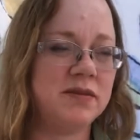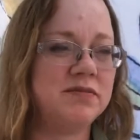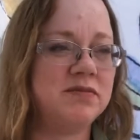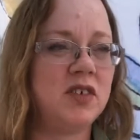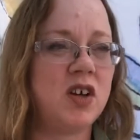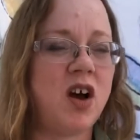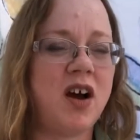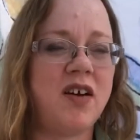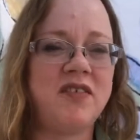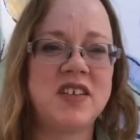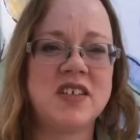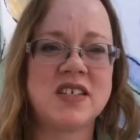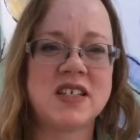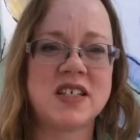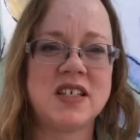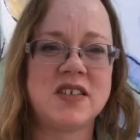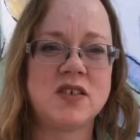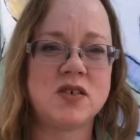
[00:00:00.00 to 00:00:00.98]

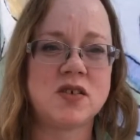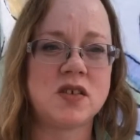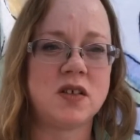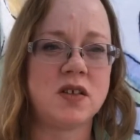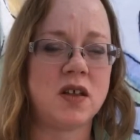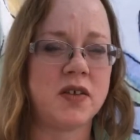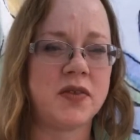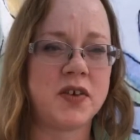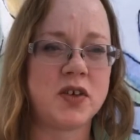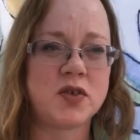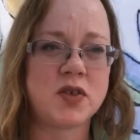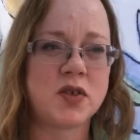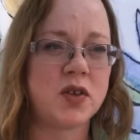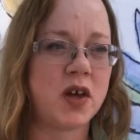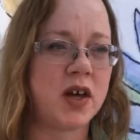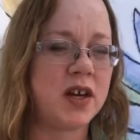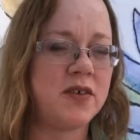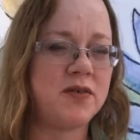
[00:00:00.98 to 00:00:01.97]
obviously there's a
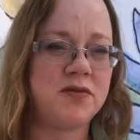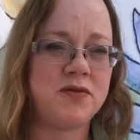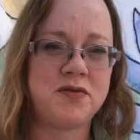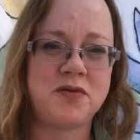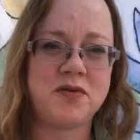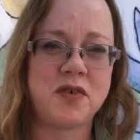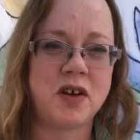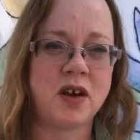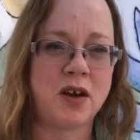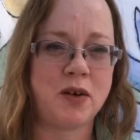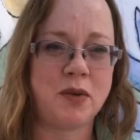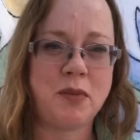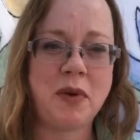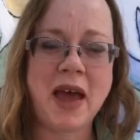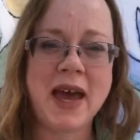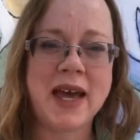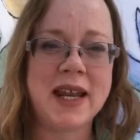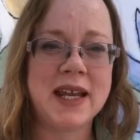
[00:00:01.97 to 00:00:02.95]
lot of
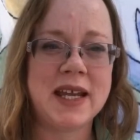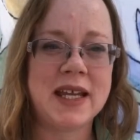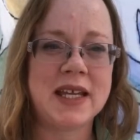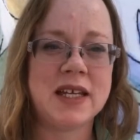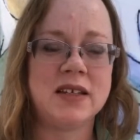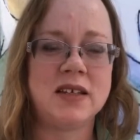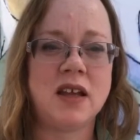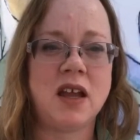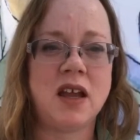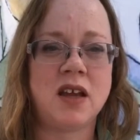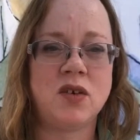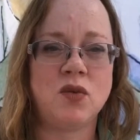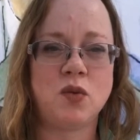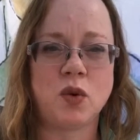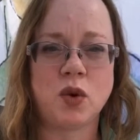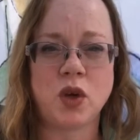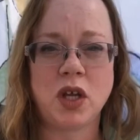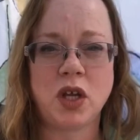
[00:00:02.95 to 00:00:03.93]
panic
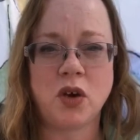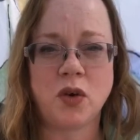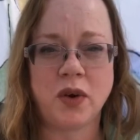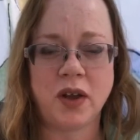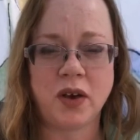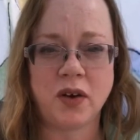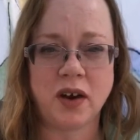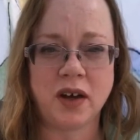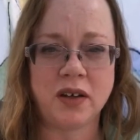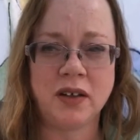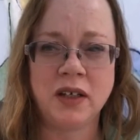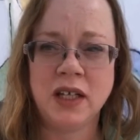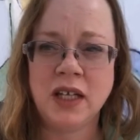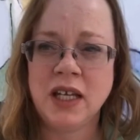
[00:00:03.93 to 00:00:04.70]
and worry going on.